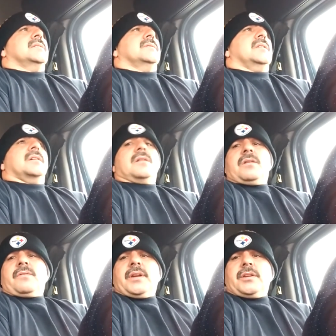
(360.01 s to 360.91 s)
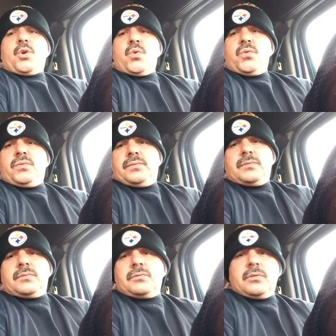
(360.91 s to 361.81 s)
I'm like, "All right, cool.
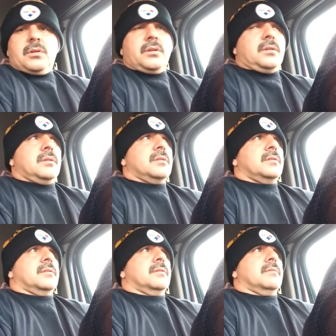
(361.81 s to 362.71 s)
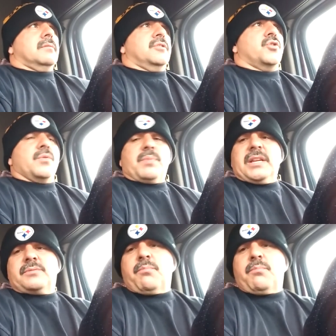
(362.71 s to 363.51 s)
Did you replace